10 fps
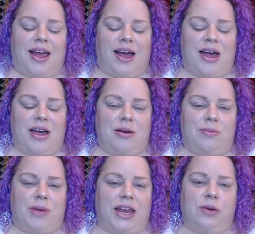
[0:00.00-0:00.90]

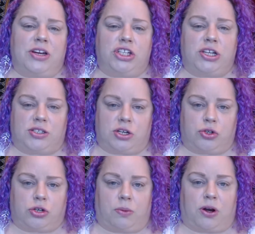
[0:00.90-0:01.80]
Anyway, she's a
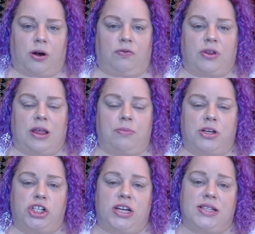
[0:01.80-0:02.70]
distributor for them,
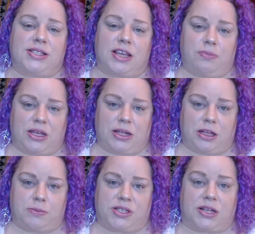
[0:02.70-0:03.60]
but she had sent me the
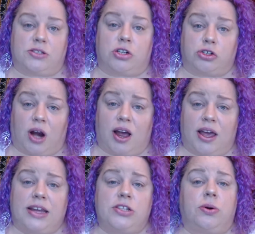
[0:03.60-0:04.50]
LipSense to
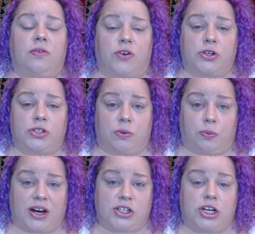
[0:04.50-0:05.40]
try, do a first
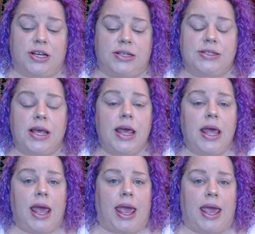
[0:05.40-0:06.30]
impressions,
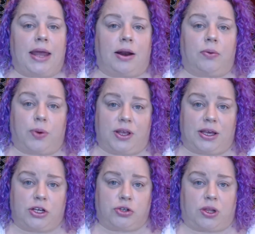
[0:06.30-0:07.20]
and I
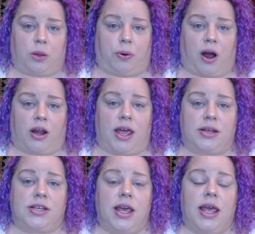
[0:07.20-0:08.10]
really enjoyed the
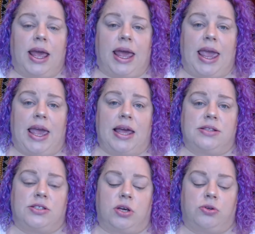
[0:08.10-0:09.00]
product.
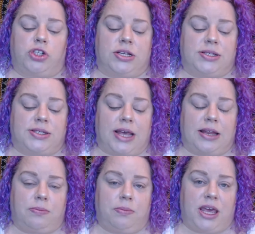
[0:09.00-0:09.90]
And so she
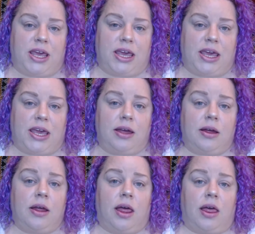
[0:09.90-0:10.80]
sent me
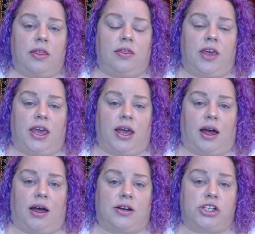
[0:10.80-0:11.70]
the
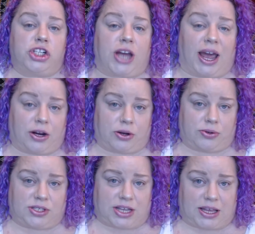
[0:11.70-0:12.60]

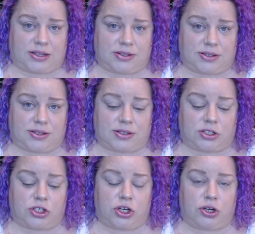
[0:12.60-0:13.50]
ShadowSense
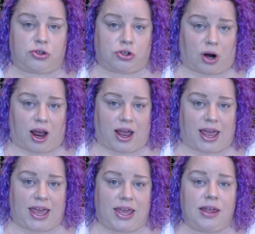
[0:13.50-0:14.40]
to try